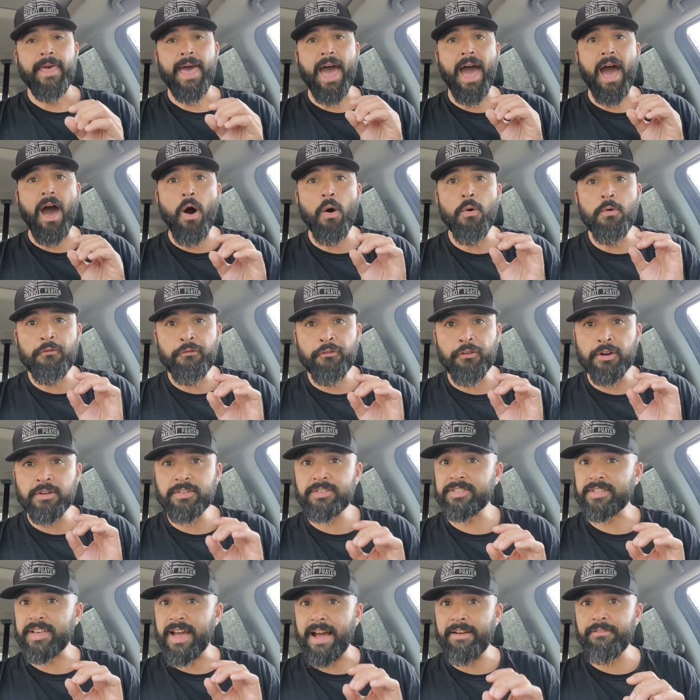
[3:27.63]
out in front of
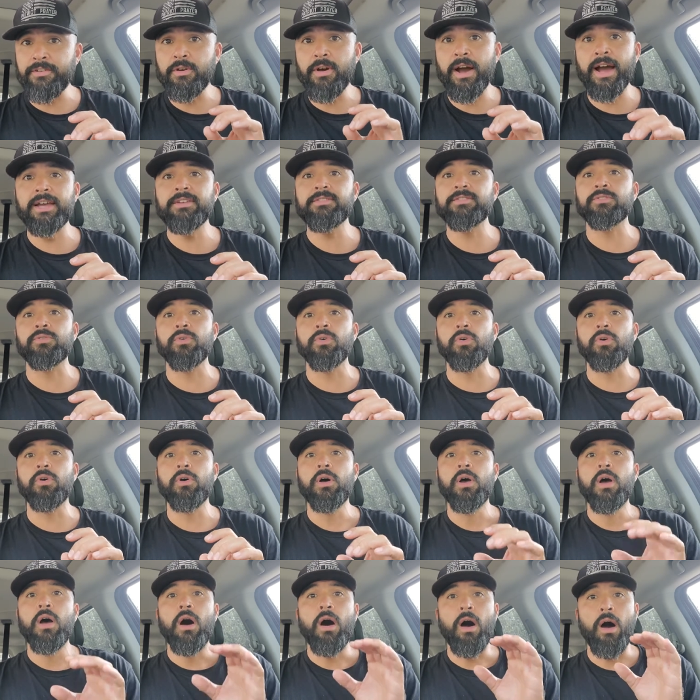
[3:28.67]
Skyview High School
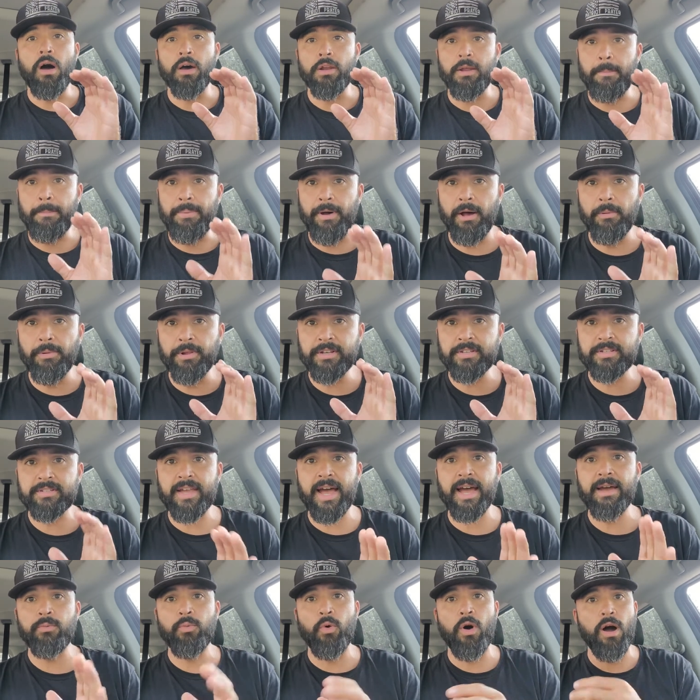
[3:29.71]
on a public
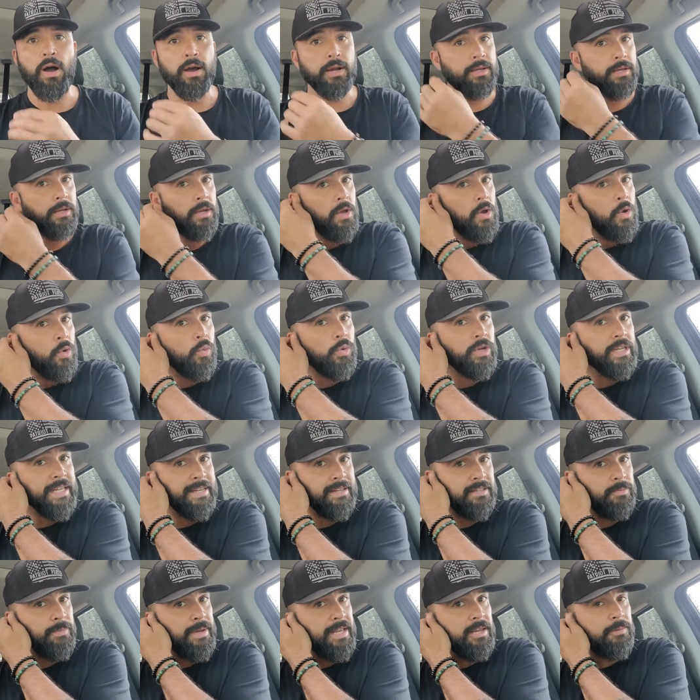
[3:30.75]
sidewalk. We need
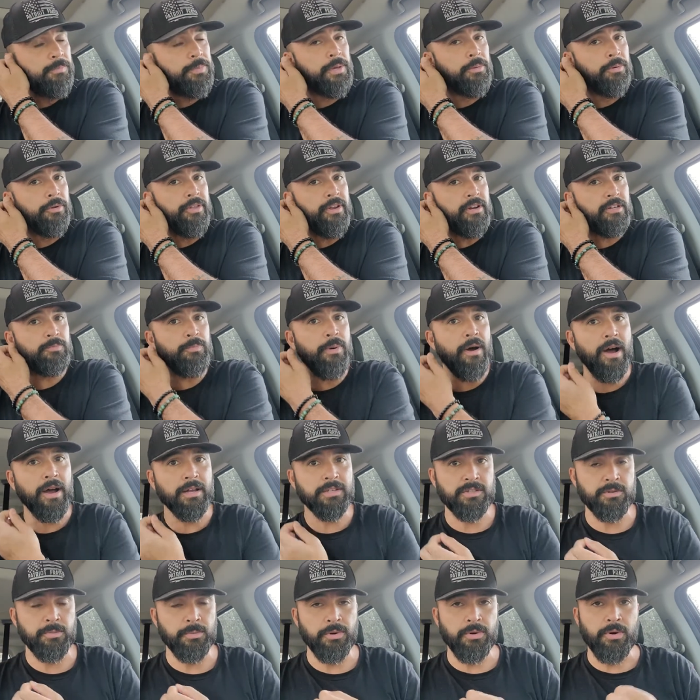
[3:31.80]
as many people there as
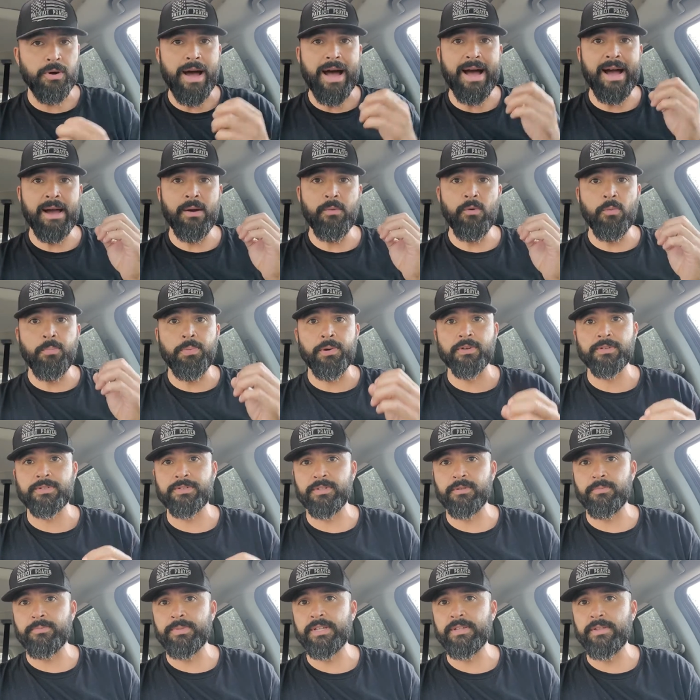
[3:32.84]
possible. I will
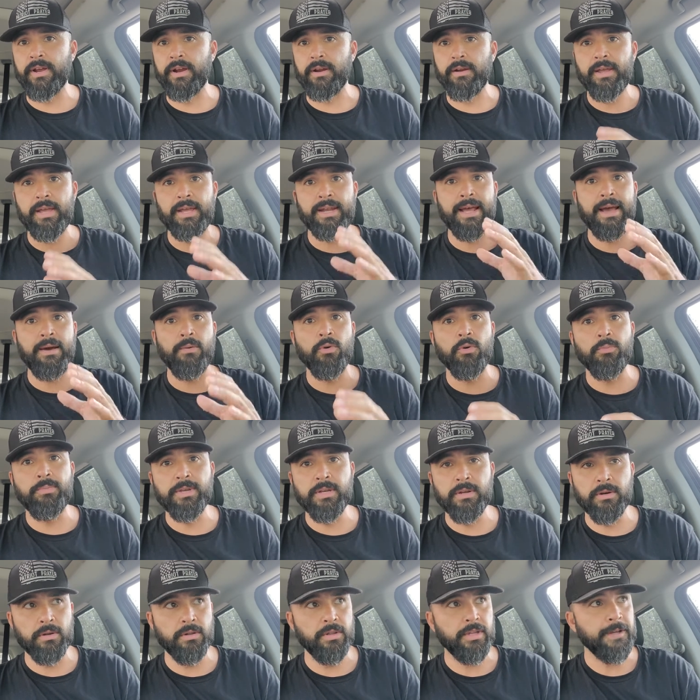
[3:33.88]
personally be there, and I will
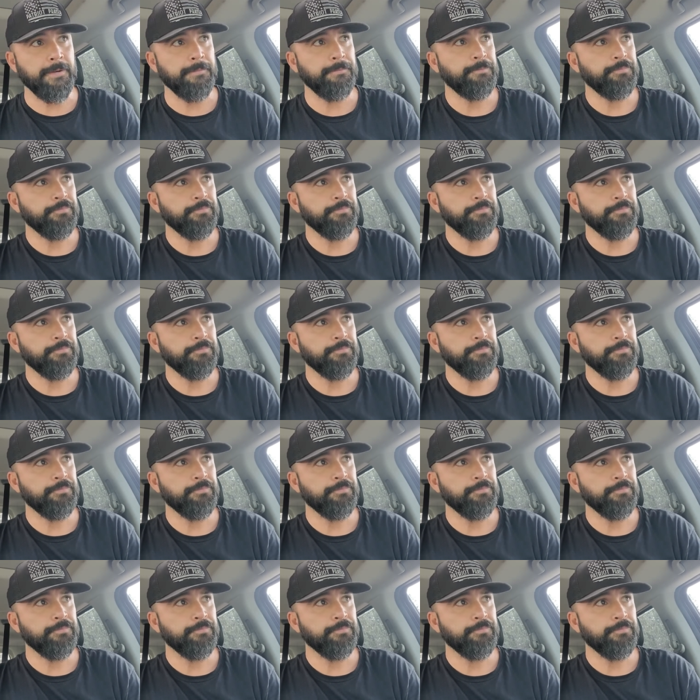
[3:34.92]
be early.